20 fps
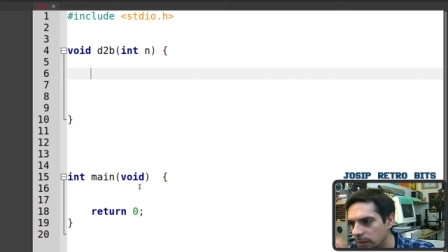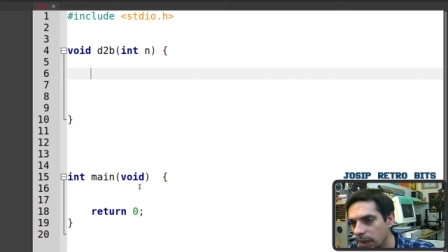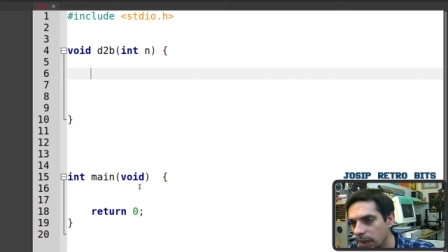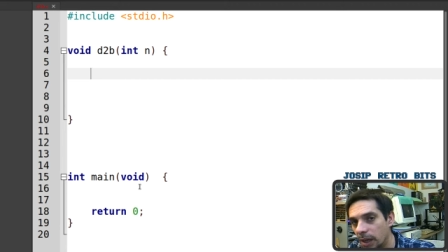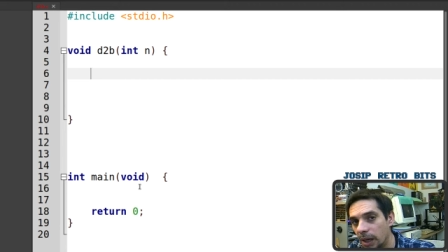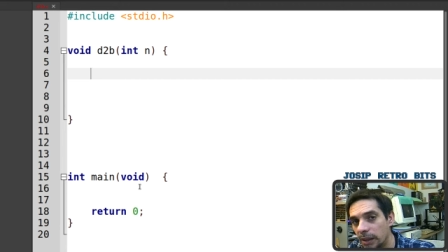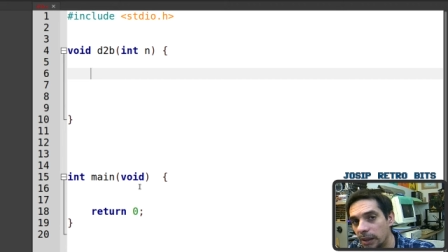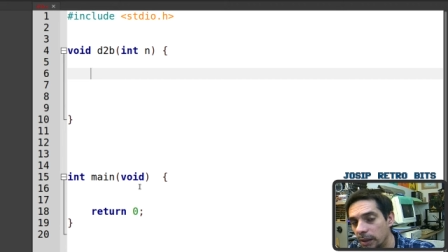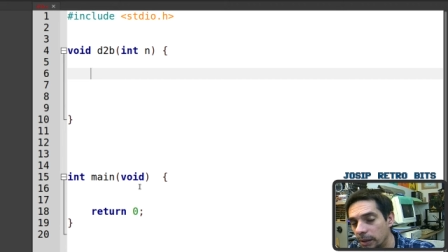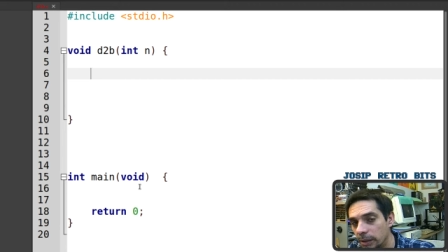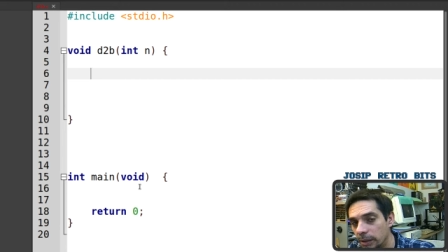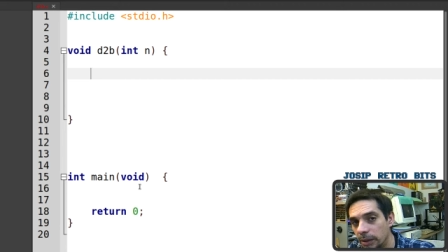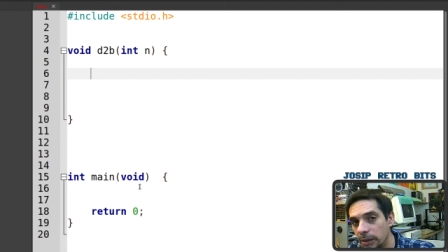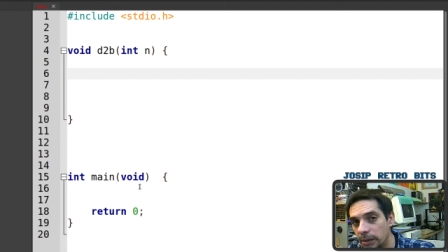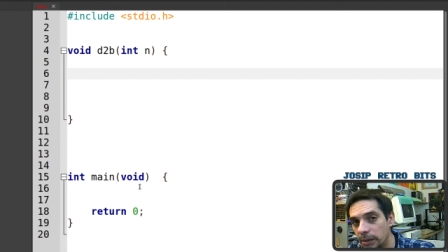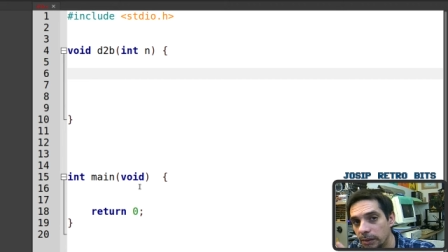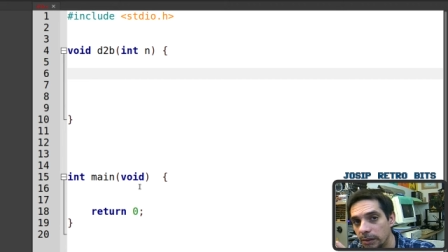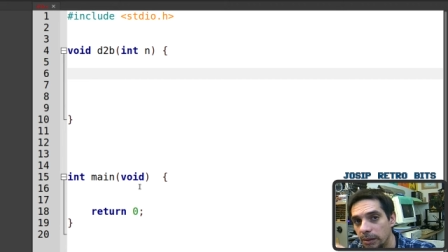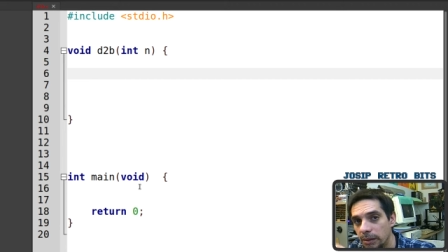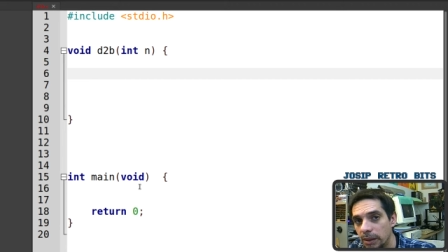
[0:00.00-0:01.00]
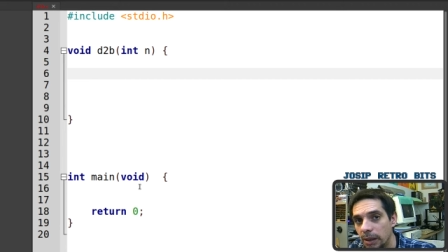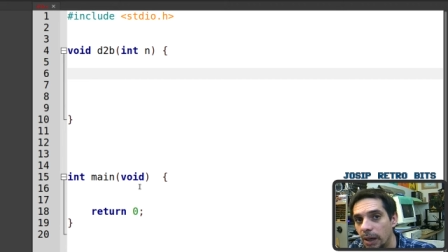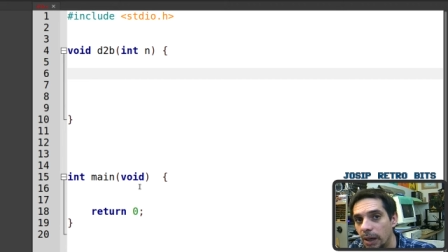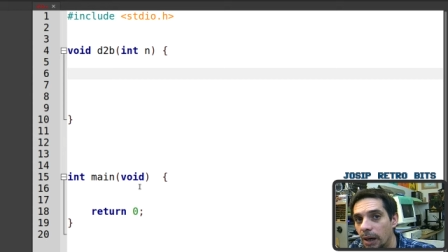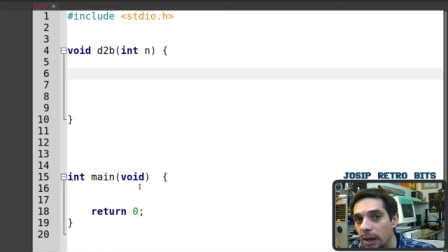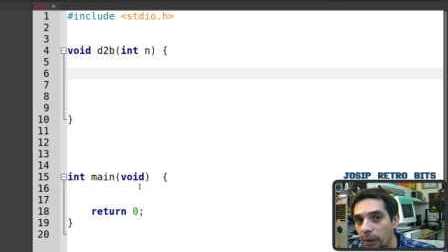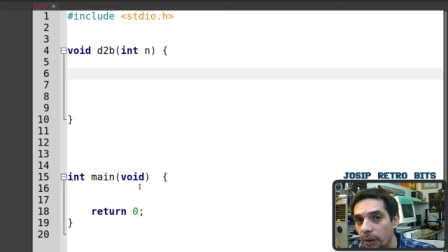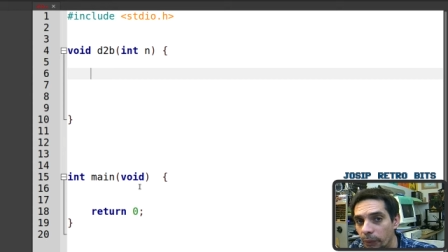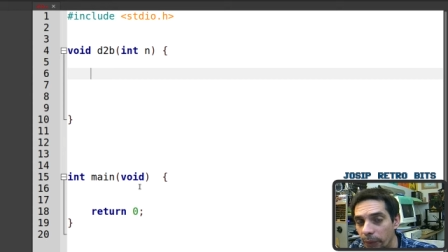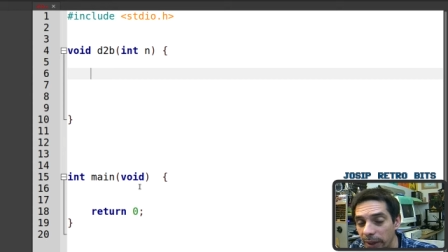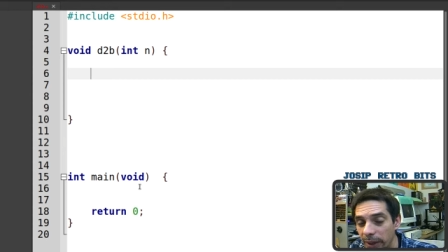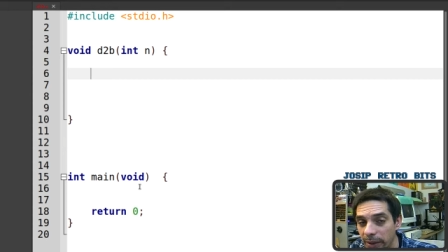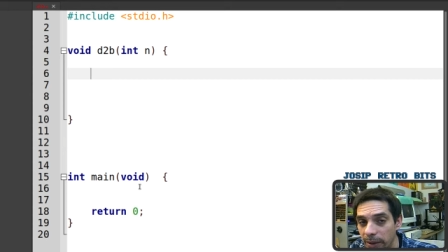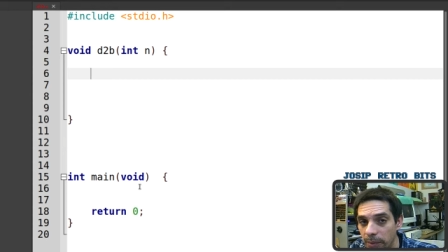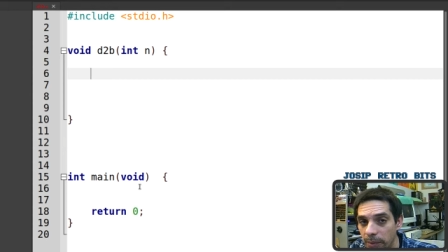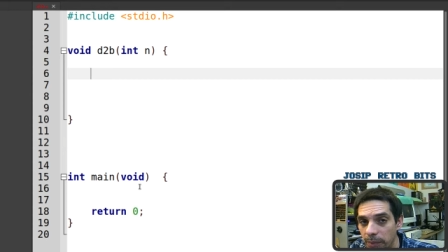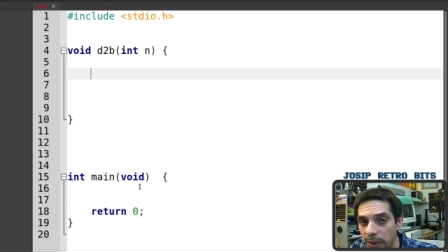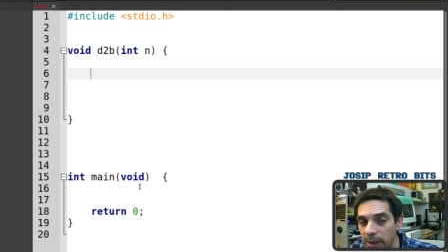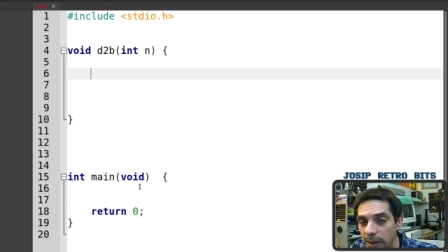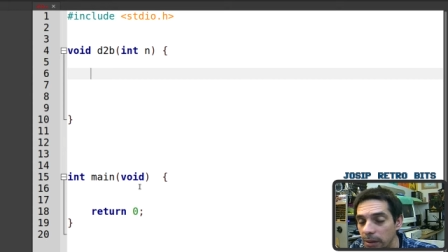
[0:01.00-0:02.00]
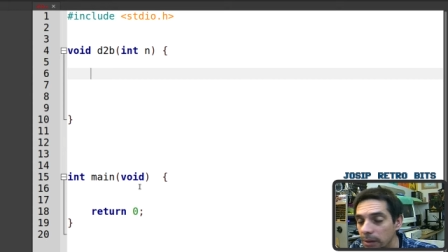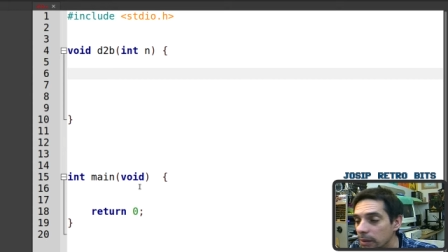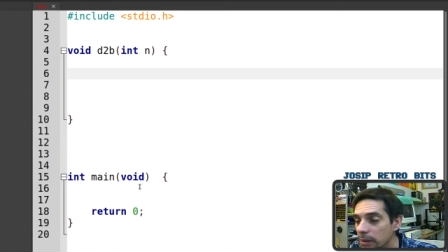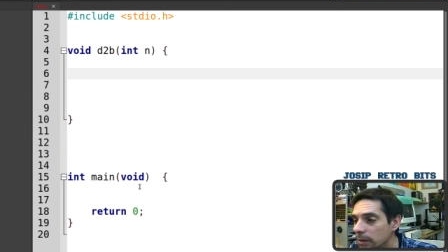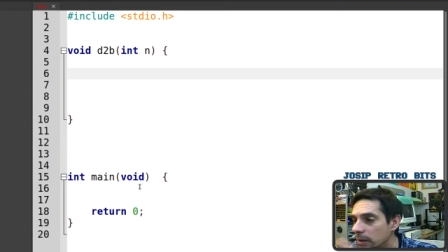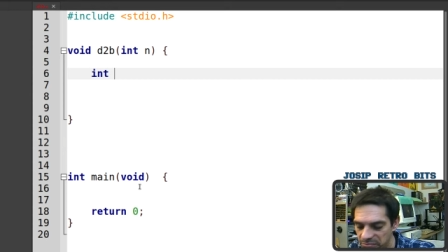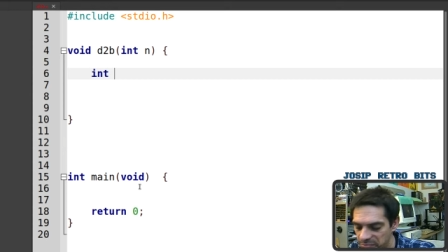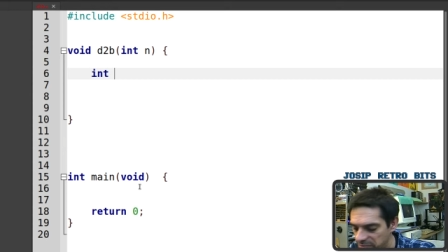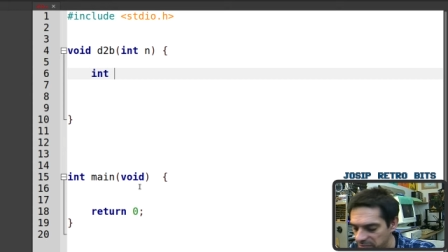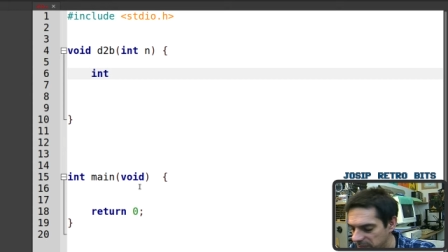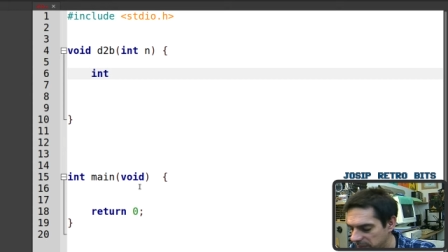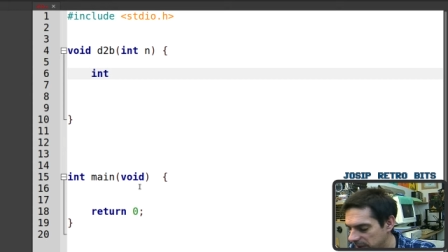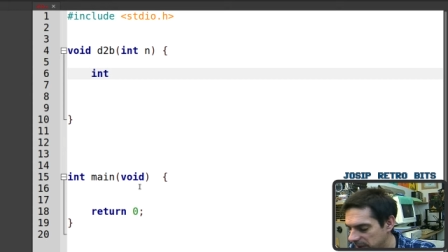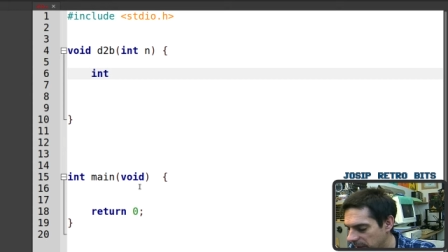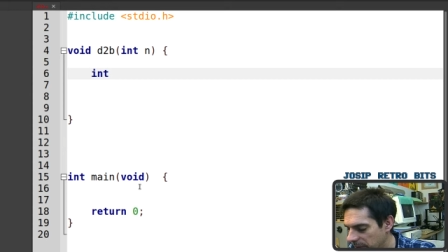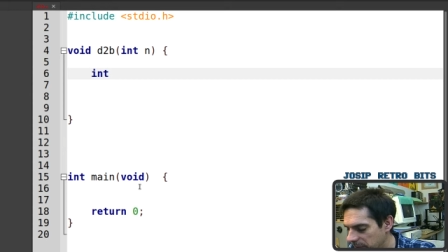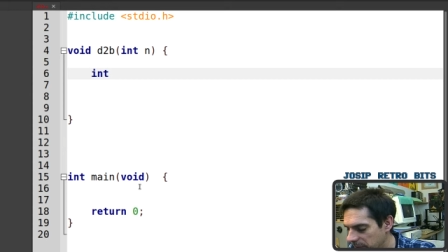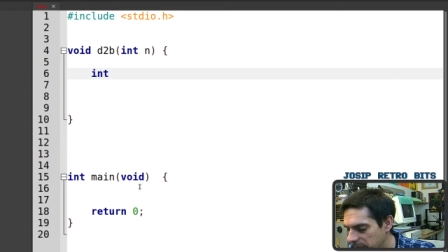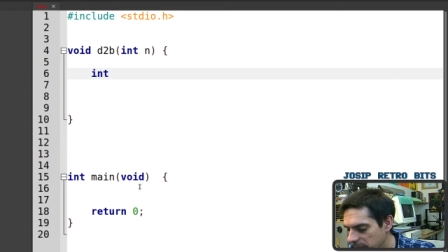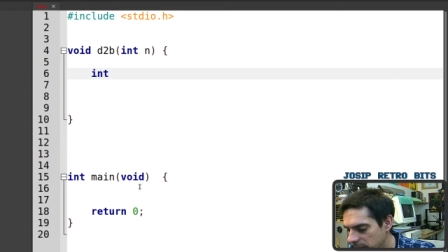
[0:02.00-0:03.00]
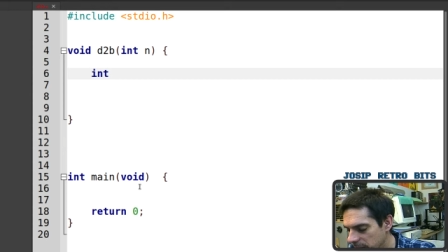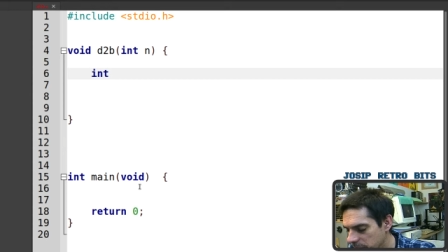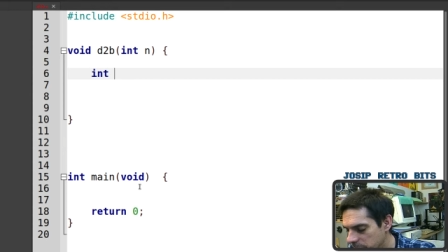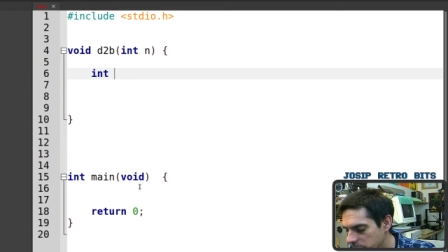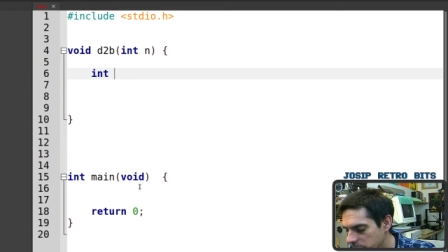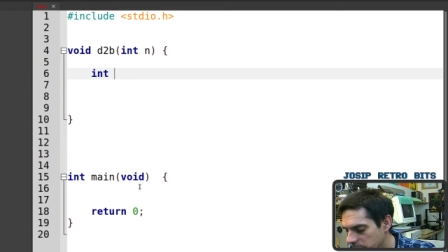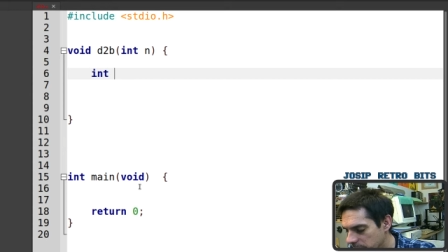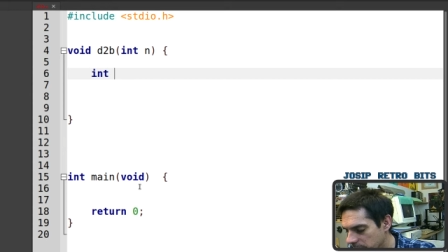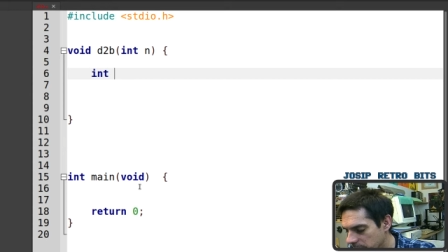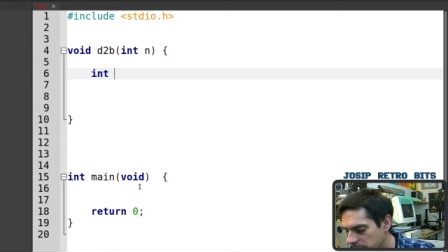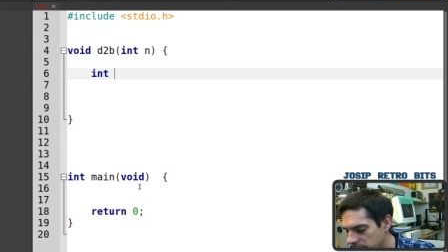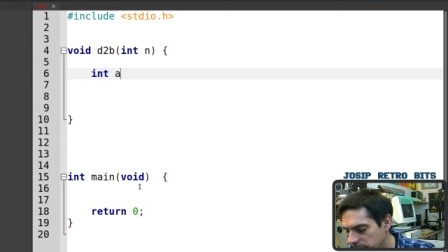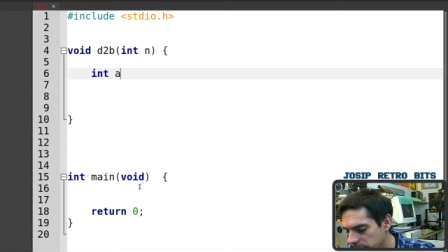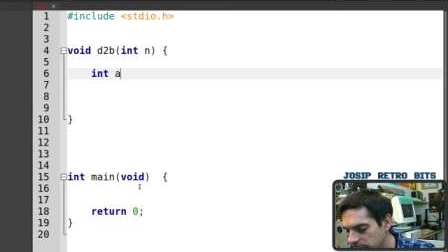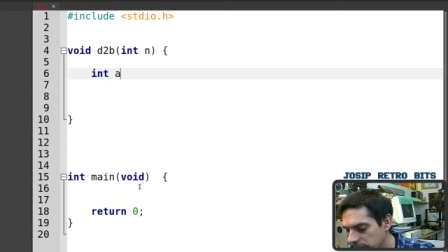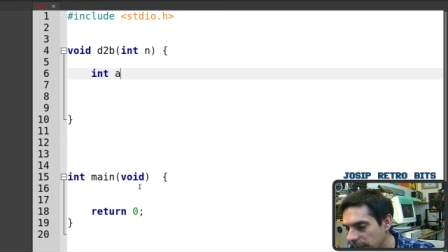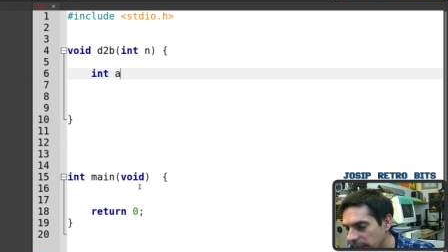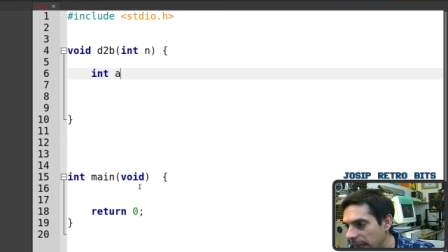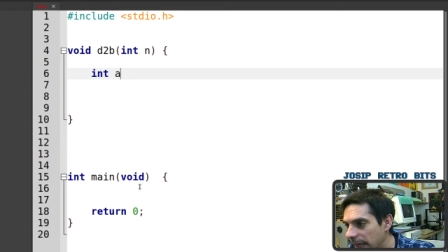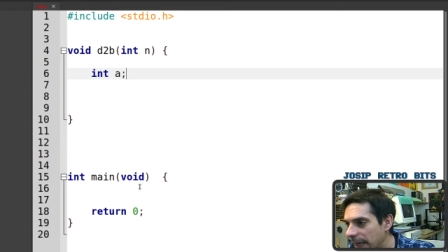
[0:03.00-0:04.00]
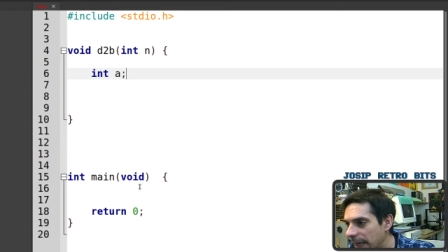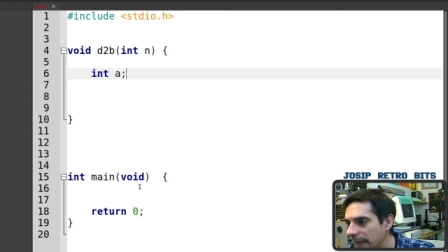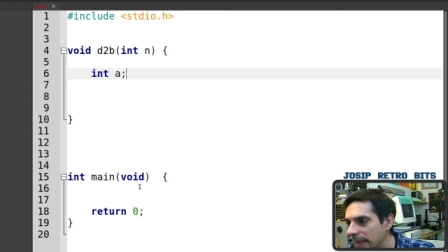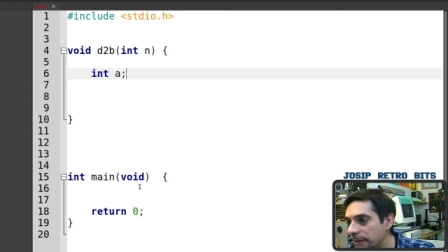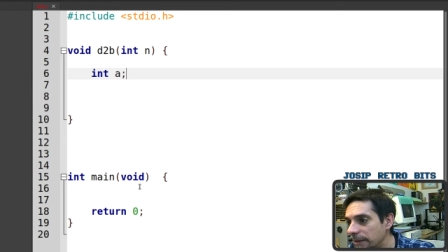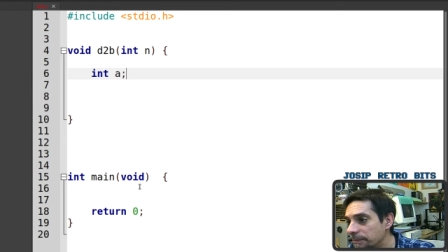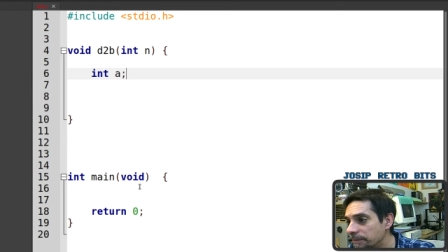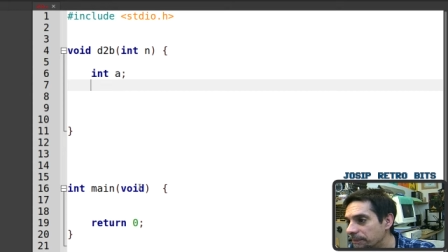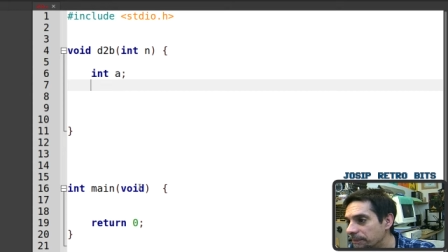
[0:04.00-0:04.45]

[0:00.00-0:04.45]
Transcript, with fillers: another uh, variable an integer a